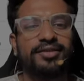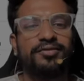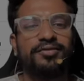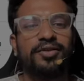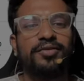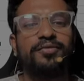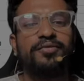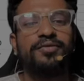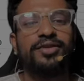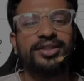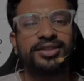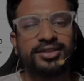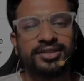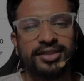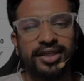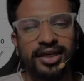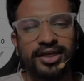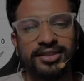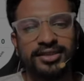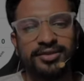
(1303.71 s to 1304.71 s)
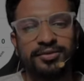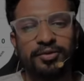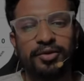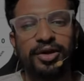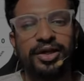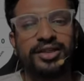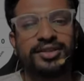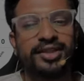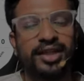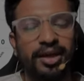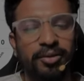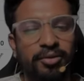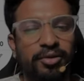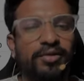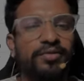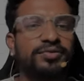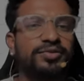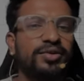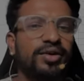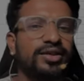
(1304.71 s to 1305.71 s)
from which states, what is the number
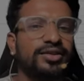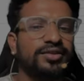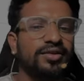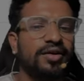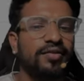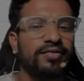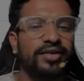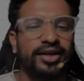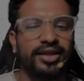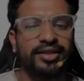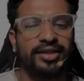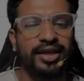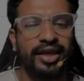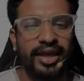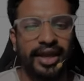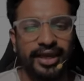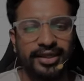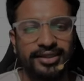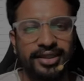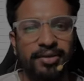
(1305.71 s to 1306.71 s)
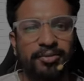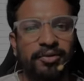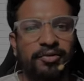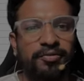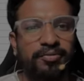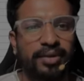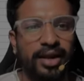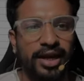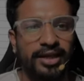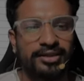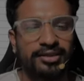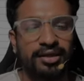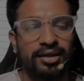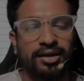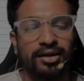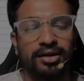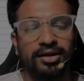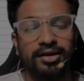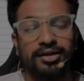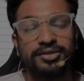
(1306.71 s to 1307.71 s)
of students who have written the exam of
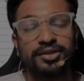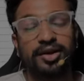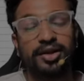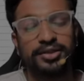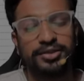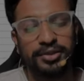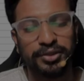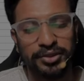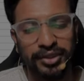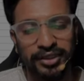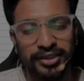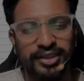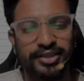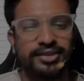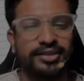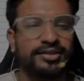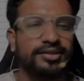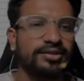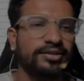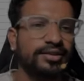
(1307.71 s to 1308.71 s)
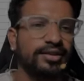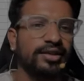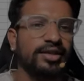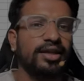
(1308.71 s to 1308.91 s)
social sciences.